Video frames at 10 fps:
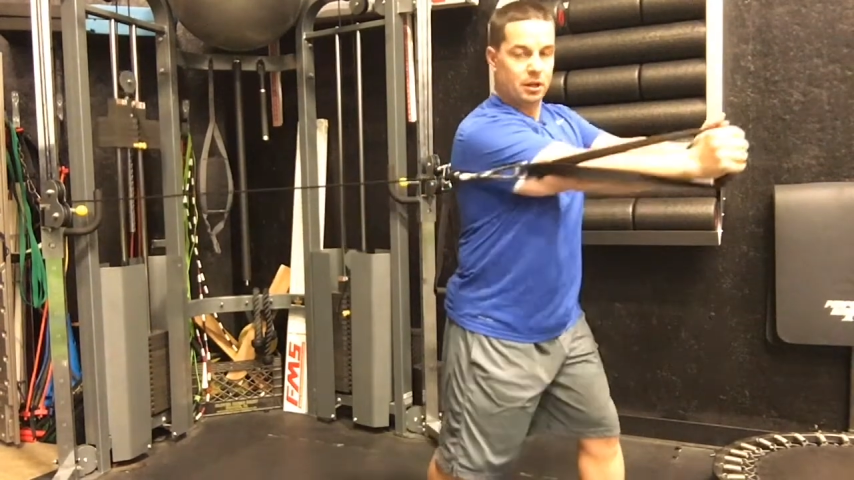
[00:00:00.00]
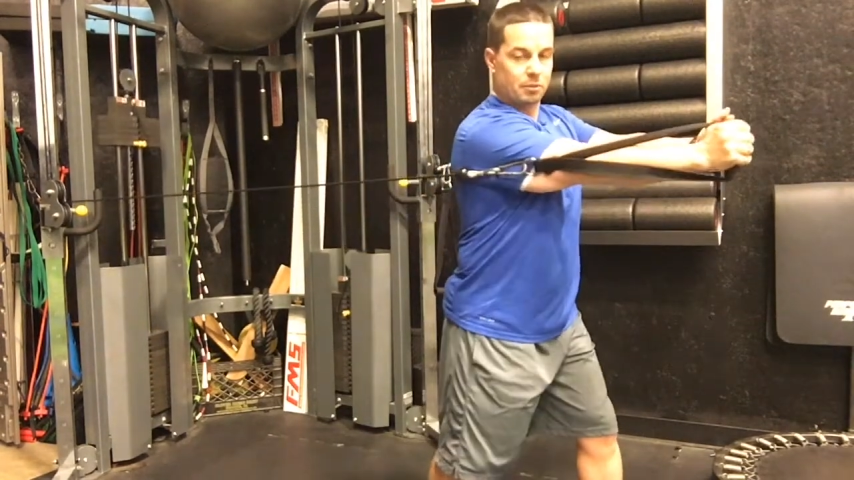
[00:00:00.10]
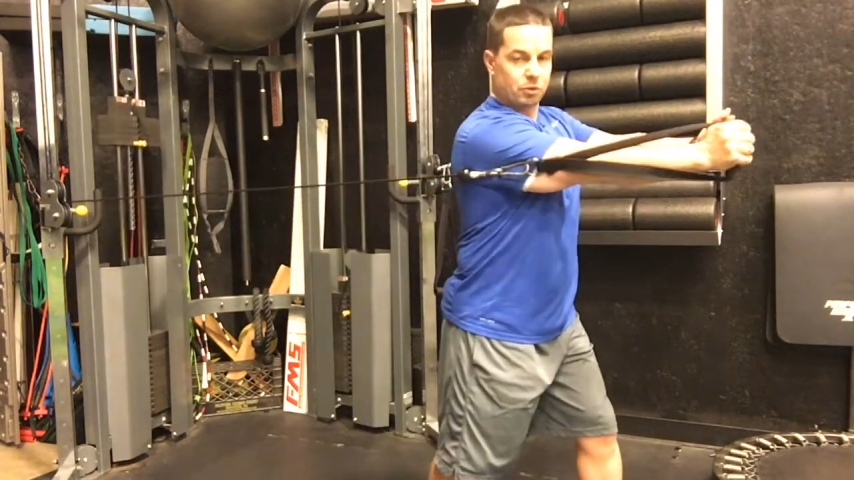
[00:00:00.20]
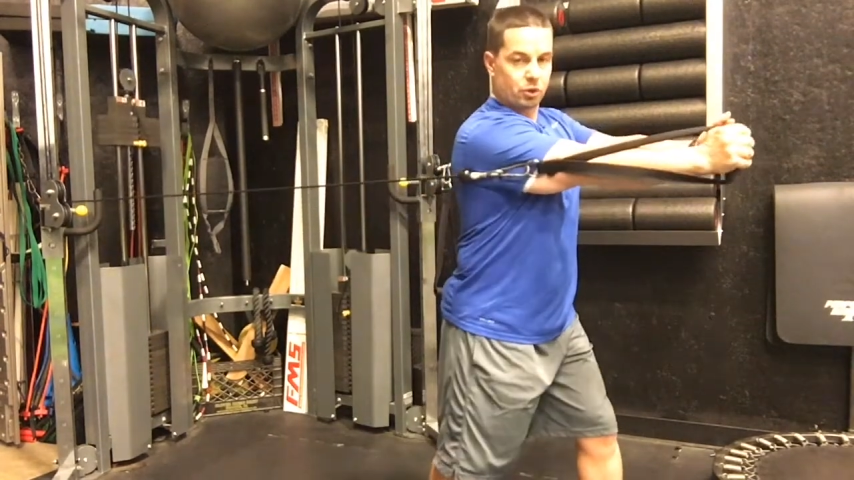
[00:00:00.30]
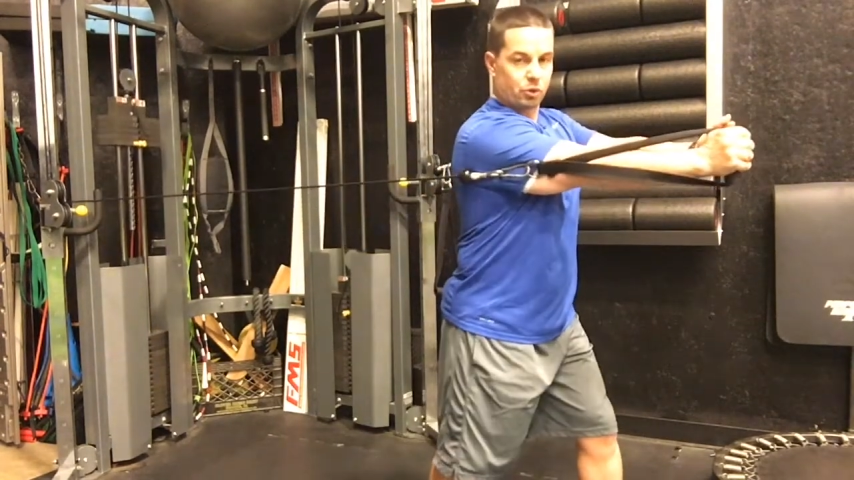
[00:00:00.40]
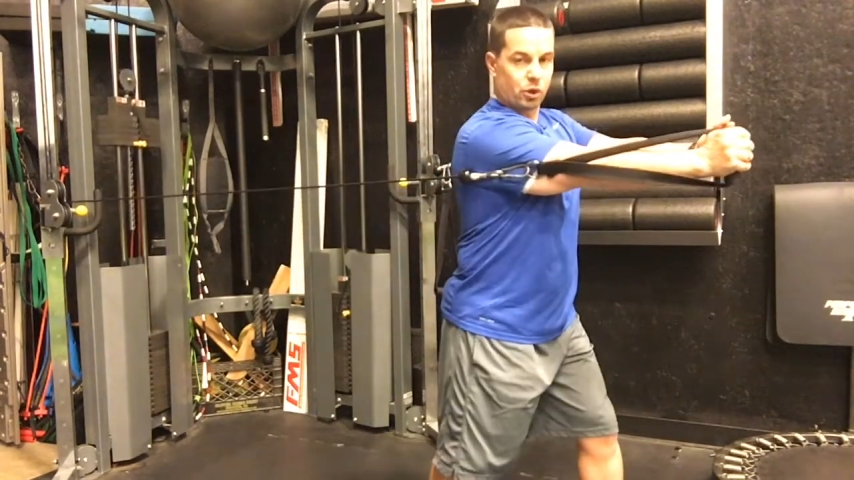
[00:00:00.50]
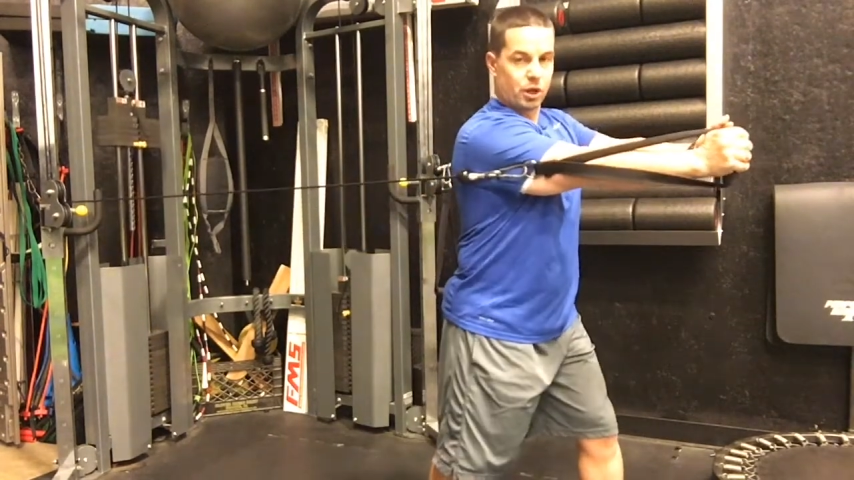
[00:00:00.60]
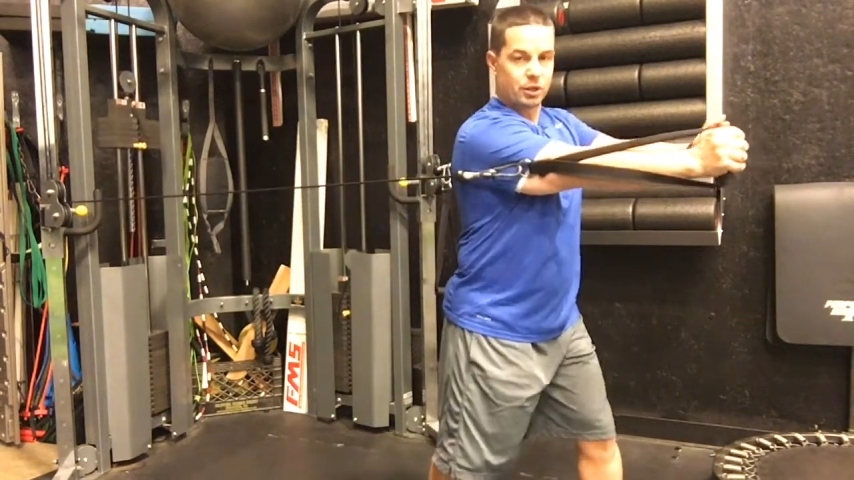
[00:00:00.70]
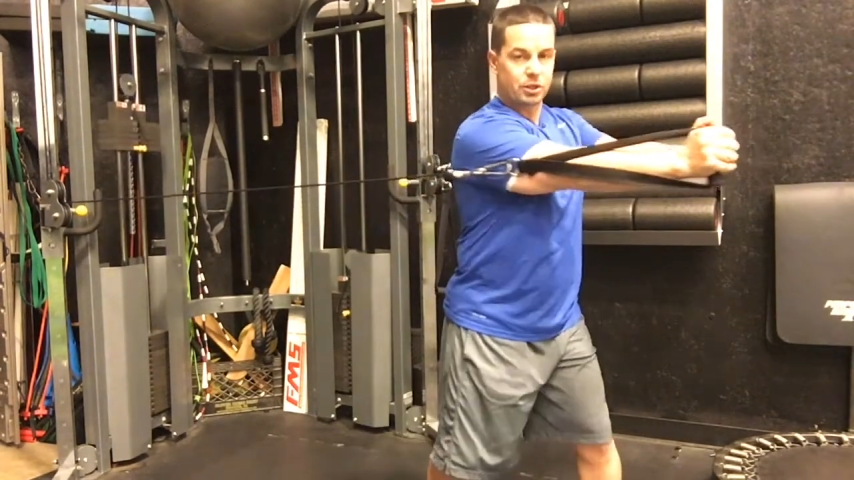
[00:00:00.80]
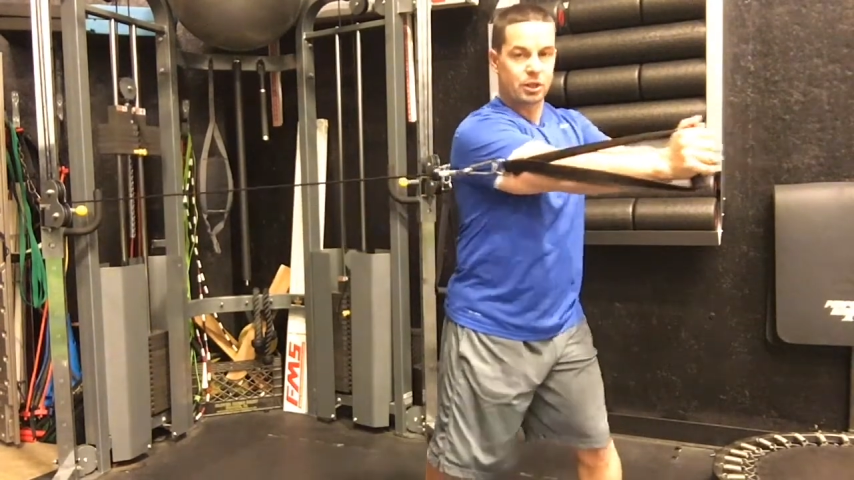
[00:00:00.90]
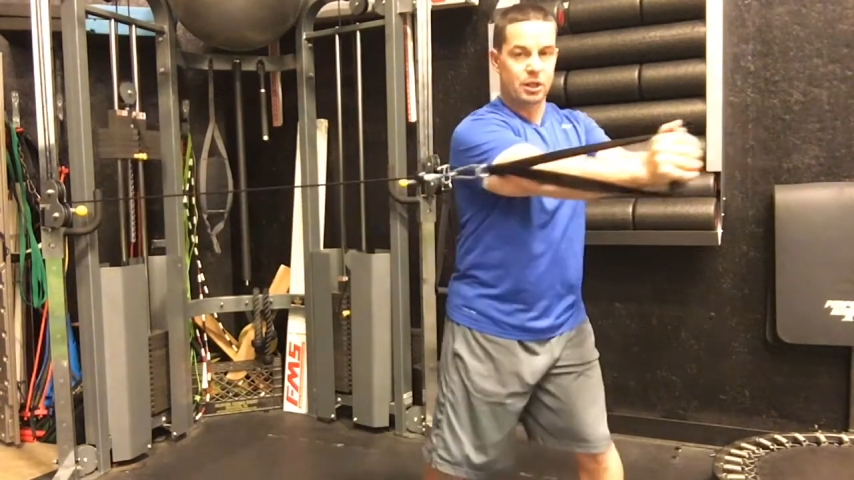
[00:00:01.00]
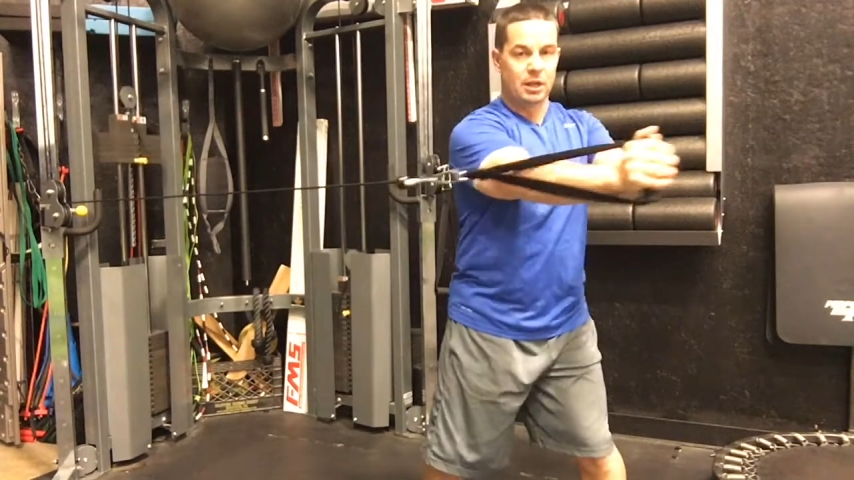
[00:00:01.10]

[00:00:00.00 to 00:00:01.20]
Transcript: comes across,